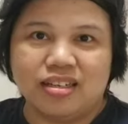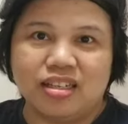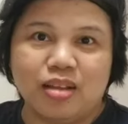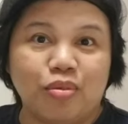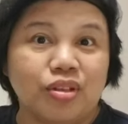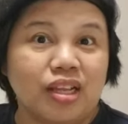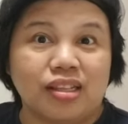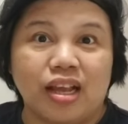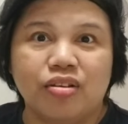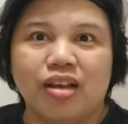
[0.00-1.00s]
Hindi po niya
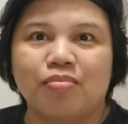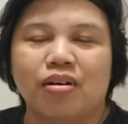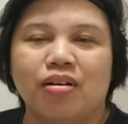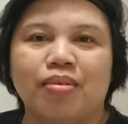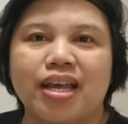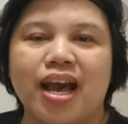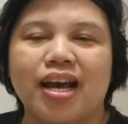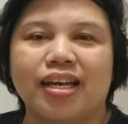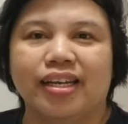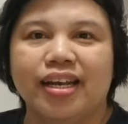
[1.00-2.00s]
tayo yan
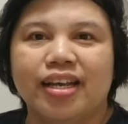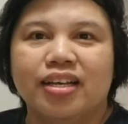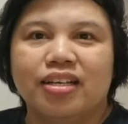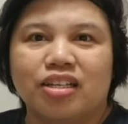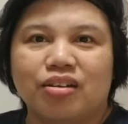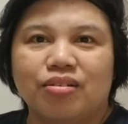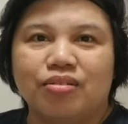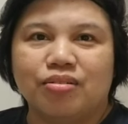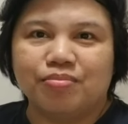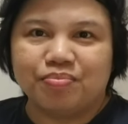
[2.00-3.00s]
pababayaan.
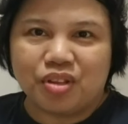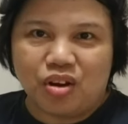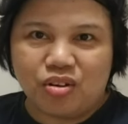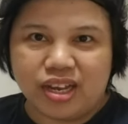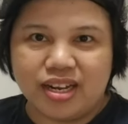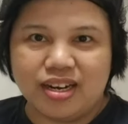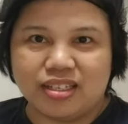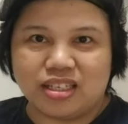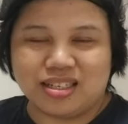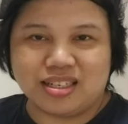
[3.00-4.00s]
So okay,
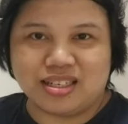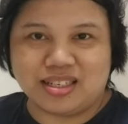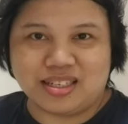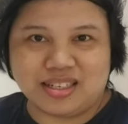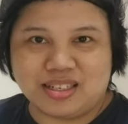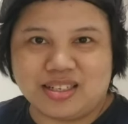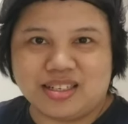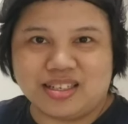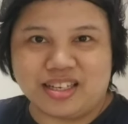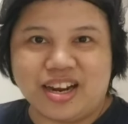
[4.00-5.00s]
let's
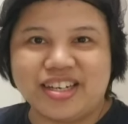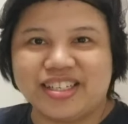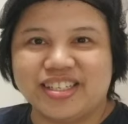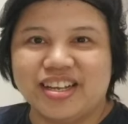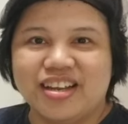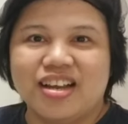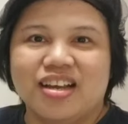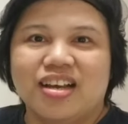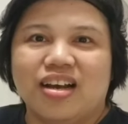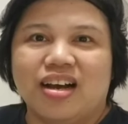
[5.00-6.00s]
start.
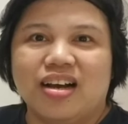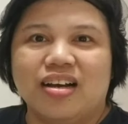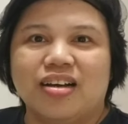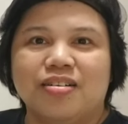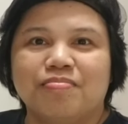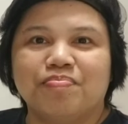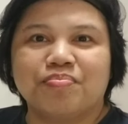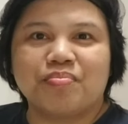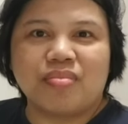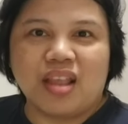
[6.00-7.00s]

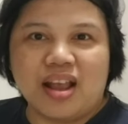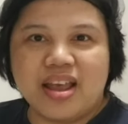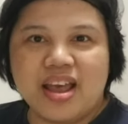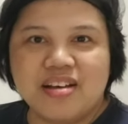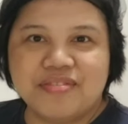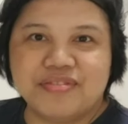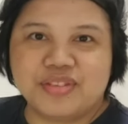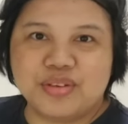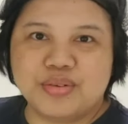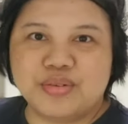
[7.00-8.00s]
I have
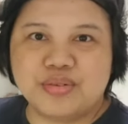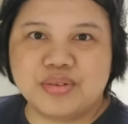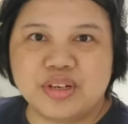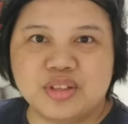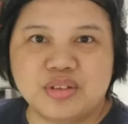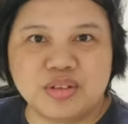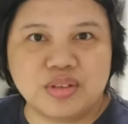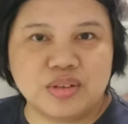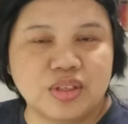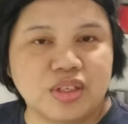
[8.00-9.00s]
to
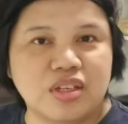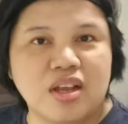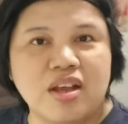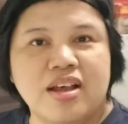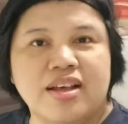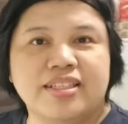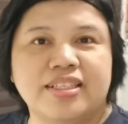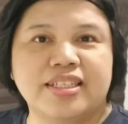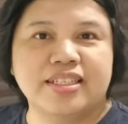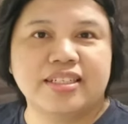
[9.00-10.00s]
introduce
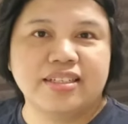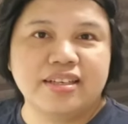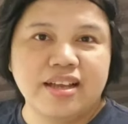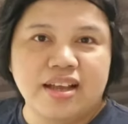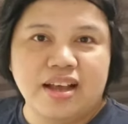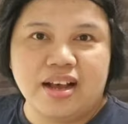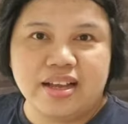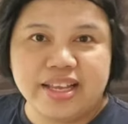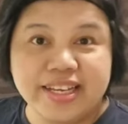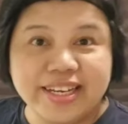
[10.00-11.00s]
the
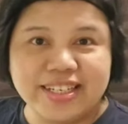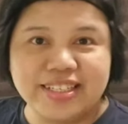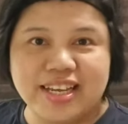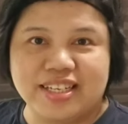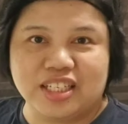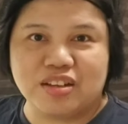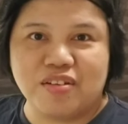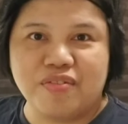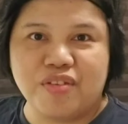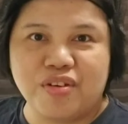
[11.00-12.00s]
ingredients
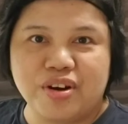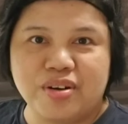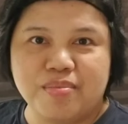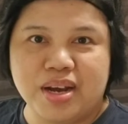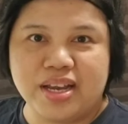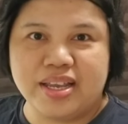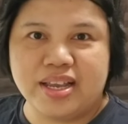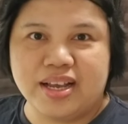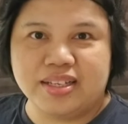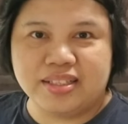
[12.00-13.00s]
for my
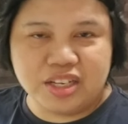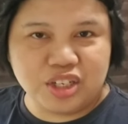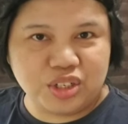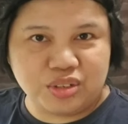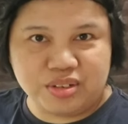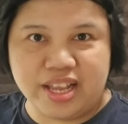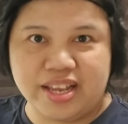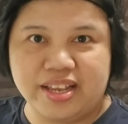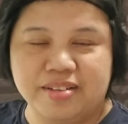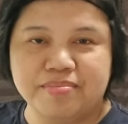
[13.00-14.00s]
dish today.